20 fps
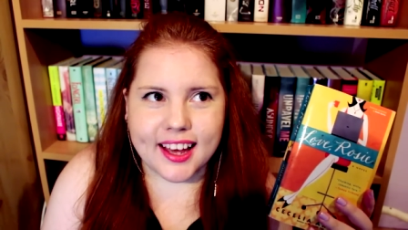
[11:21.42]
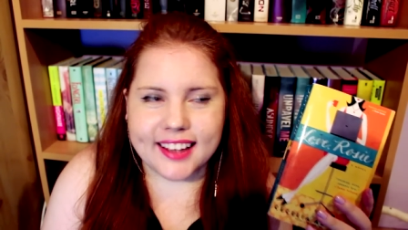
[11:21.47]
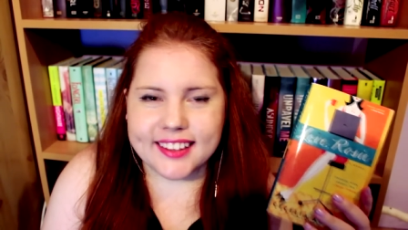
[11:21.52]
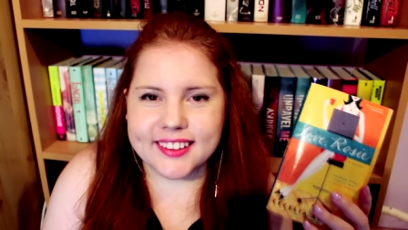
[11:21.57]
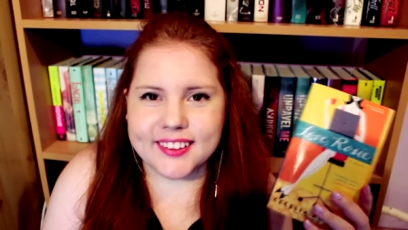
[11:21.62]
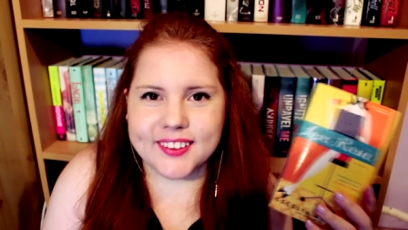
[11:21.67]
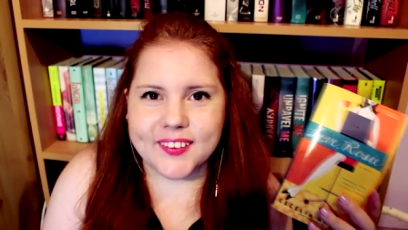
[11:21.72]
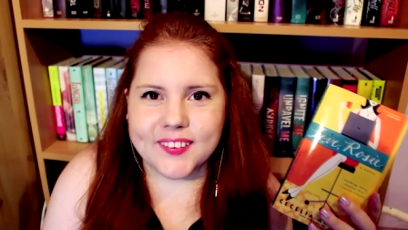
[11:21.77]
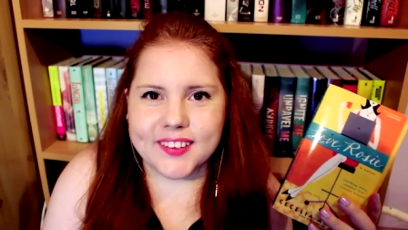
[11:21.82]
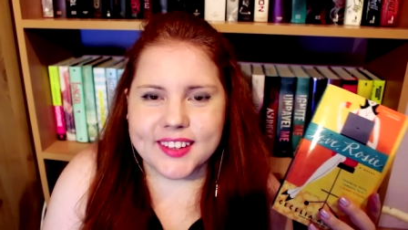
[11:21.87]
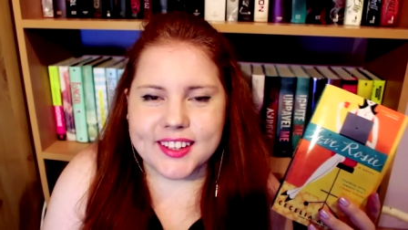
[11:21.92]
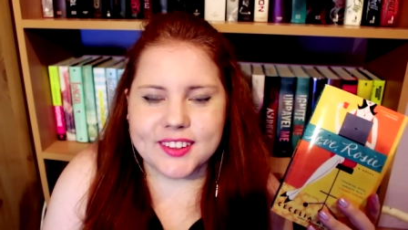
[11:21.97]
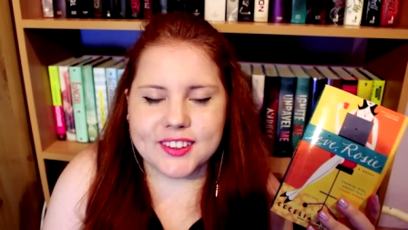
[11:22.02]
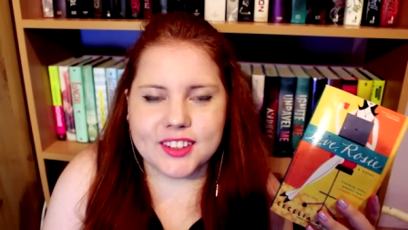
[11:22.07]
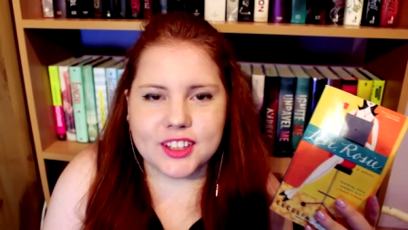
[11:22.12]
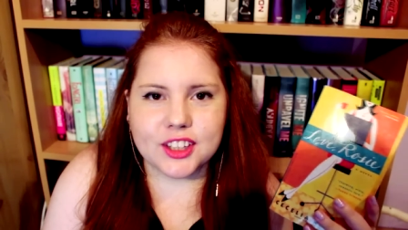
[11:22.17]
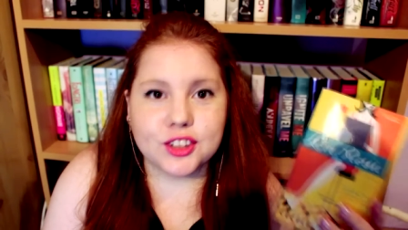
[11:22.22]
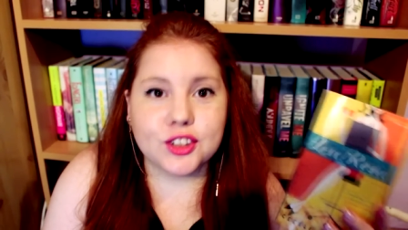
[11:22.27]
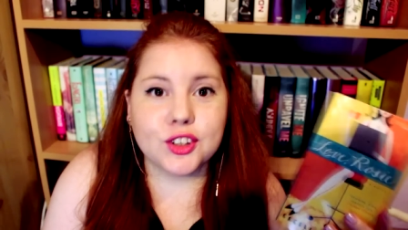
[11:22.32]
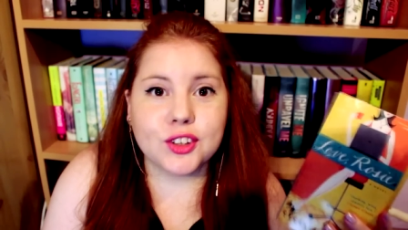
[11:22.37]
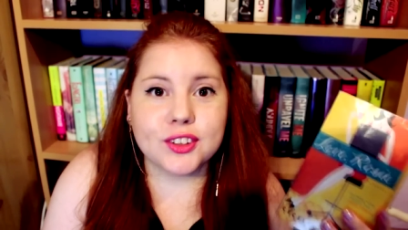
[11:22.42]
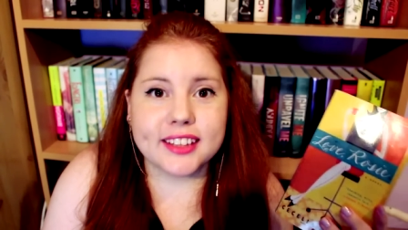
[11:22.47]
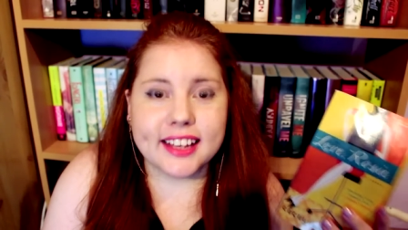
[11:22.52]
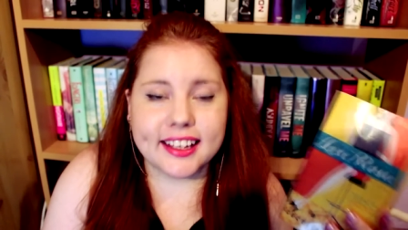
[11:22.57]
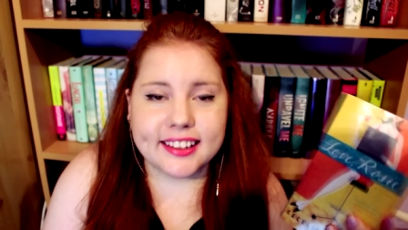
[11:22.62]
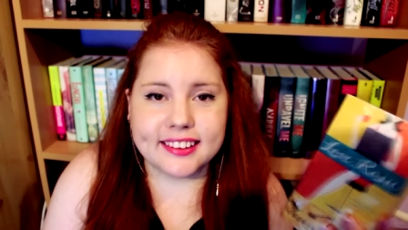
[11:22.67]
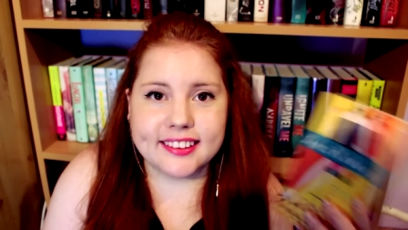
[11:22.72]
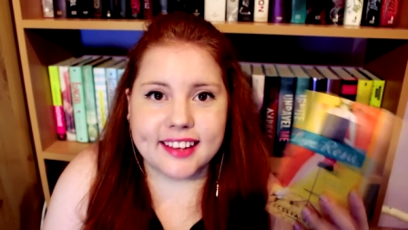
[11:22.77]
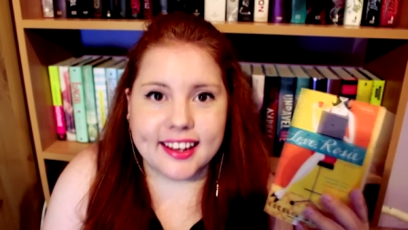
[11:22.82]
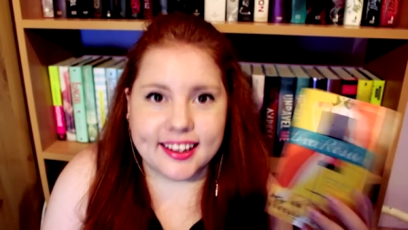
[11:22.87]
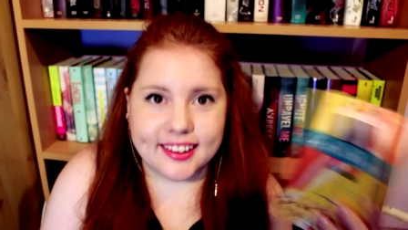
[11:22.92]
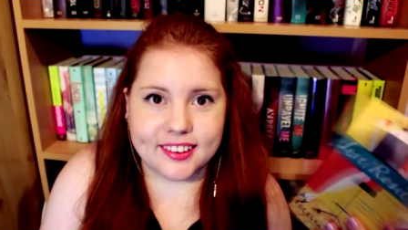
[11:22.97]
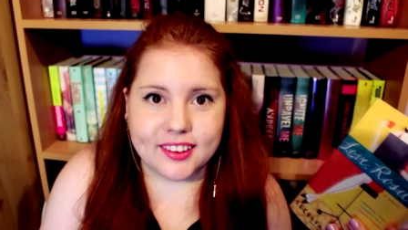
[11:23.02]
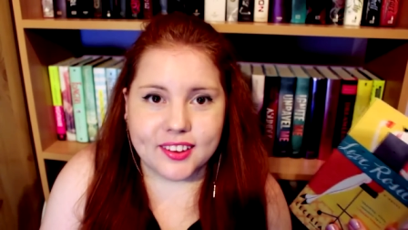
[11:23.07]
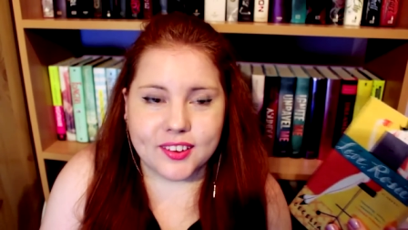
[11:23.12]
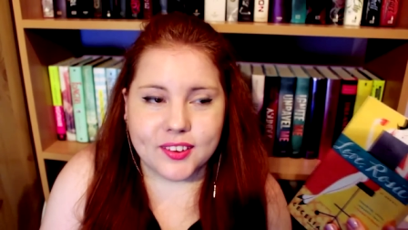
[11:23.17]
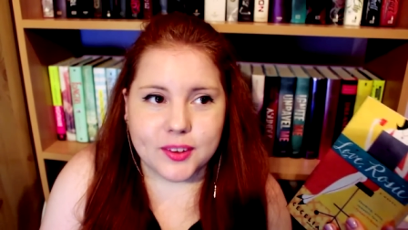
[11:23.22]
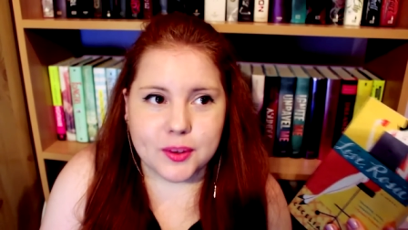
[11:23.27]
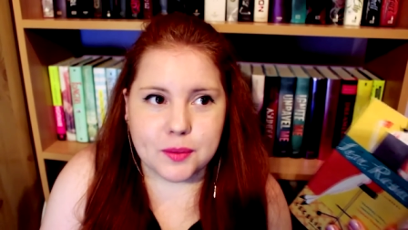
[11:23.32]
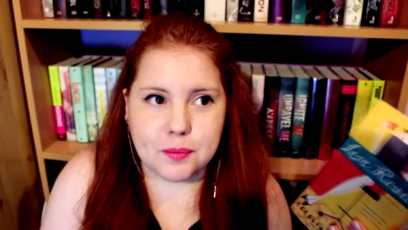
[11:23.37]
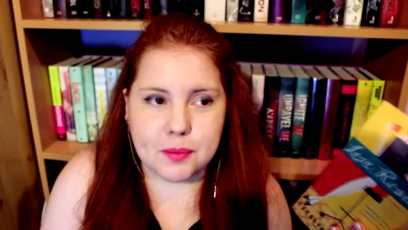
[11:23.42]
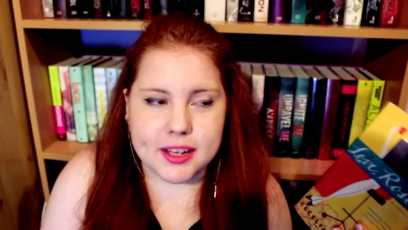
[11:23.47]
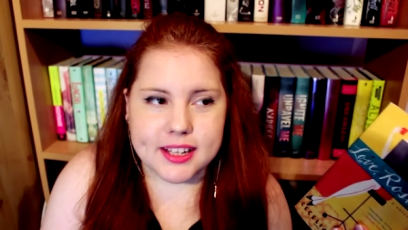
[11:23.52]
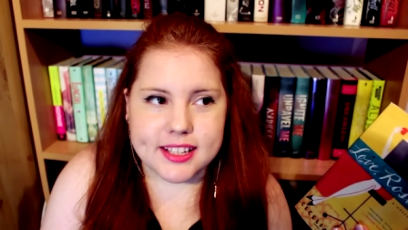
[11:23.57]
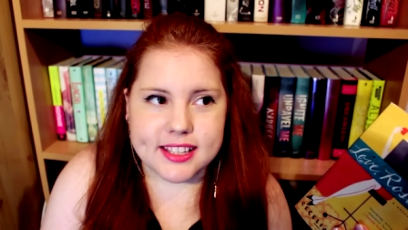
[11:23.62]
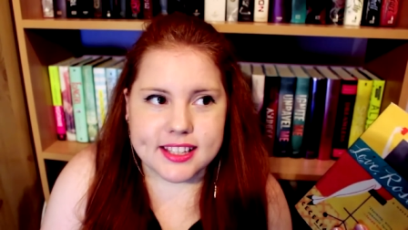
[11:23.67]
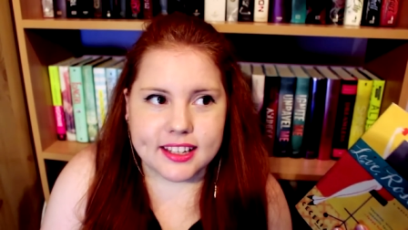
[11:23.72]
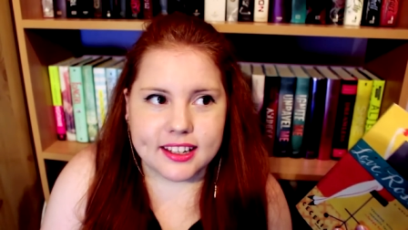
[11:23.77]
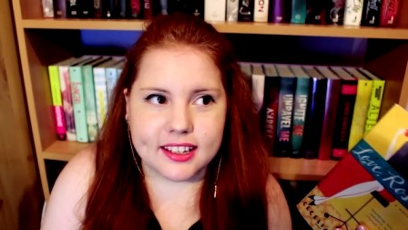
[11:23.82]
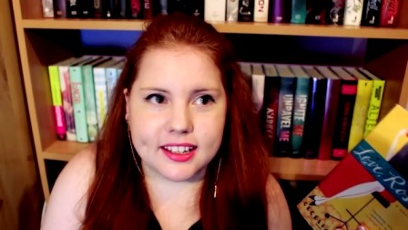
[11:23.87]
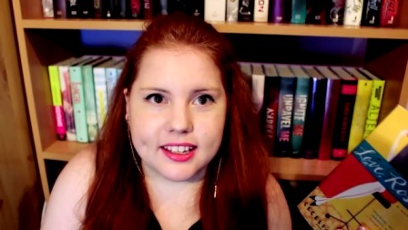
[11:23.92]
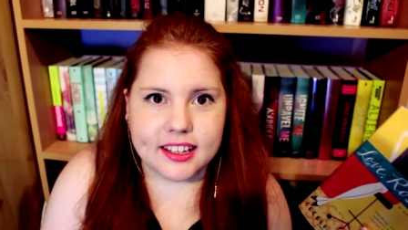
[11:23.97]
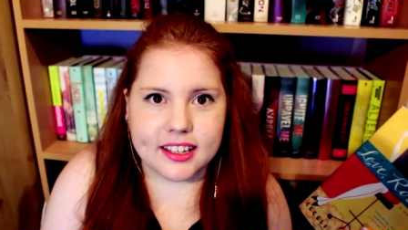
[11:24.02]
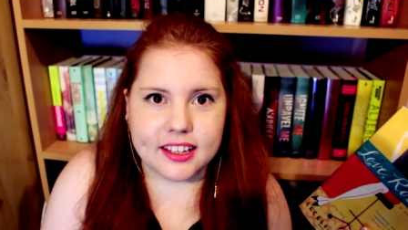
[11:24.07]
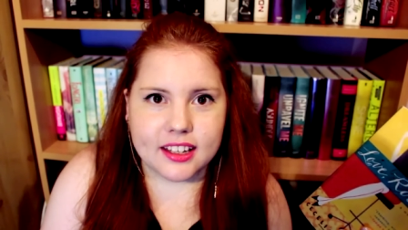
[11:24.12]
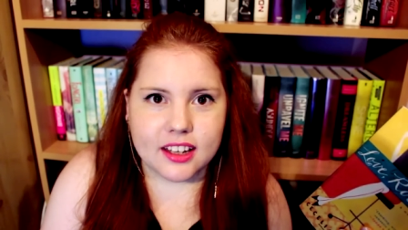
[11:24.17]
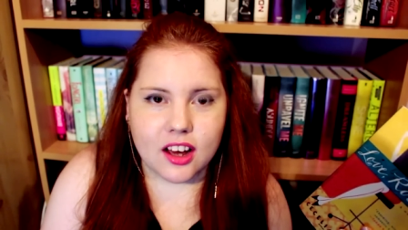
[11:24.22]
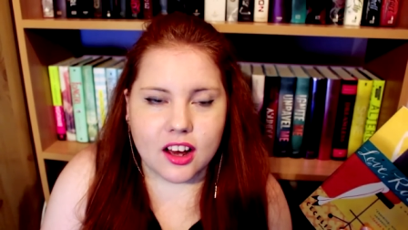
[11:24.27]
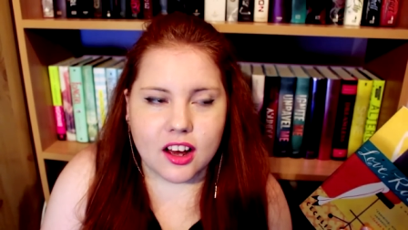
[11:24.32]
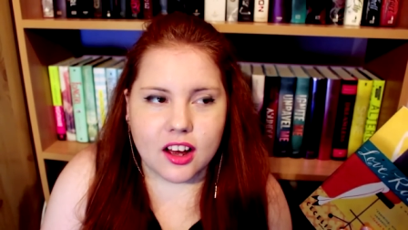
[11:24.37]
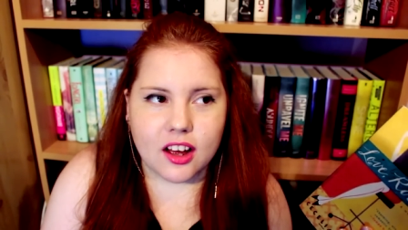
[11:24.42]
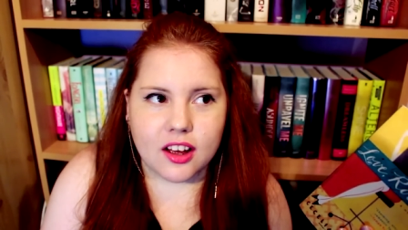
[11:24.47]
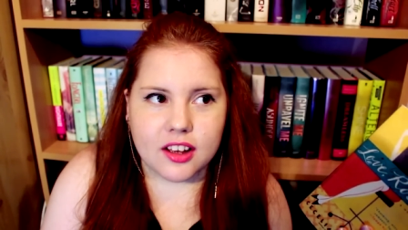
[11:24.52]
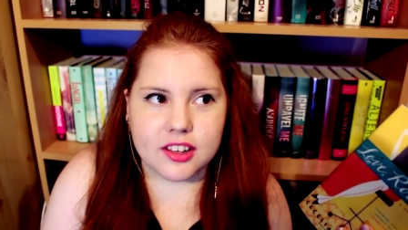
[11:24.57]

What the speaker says: I don't know, you don't get dialogue basically